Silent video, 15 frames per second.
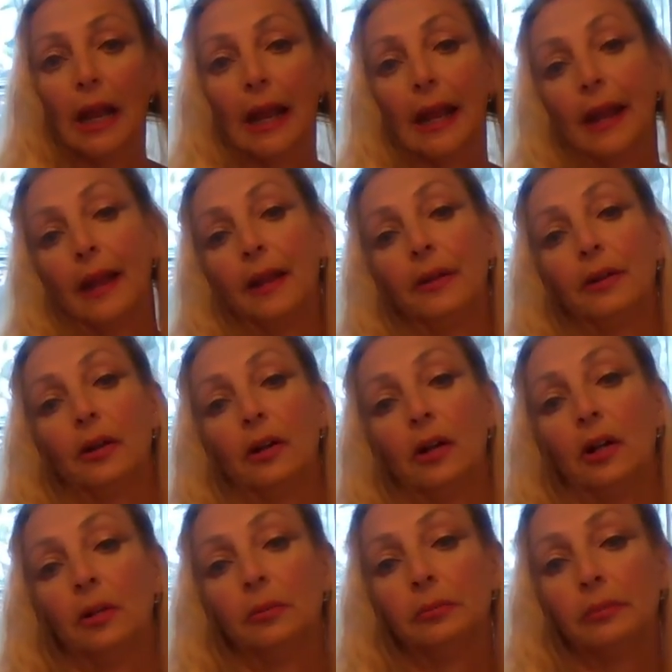And
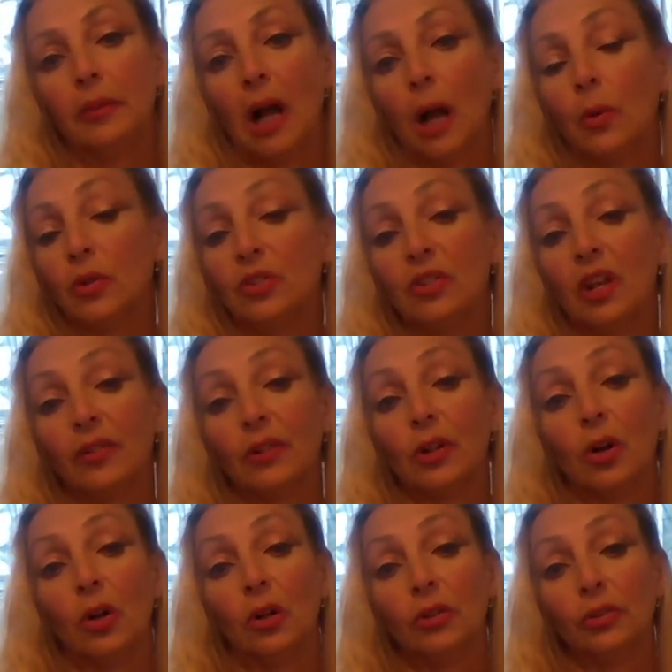I was never
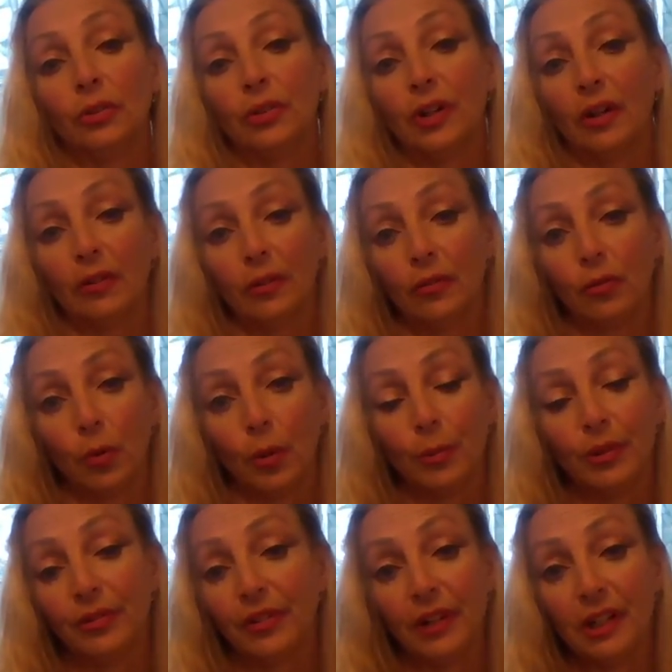called or never
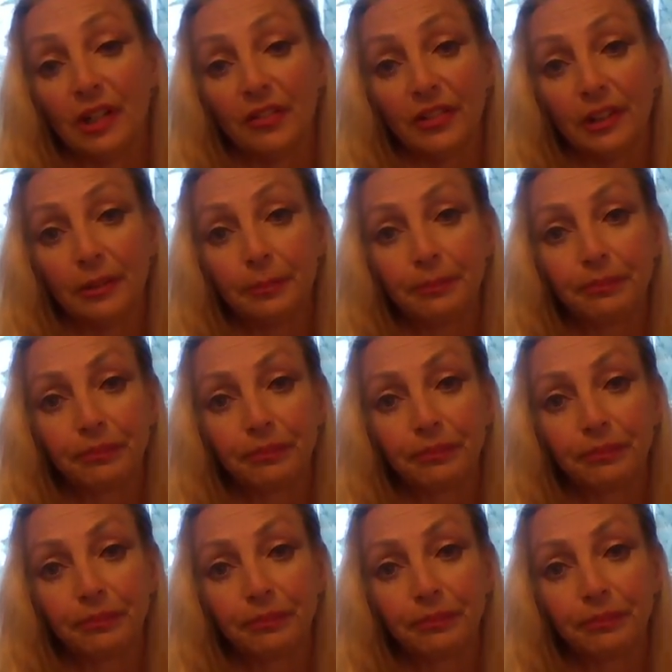informed of any of it.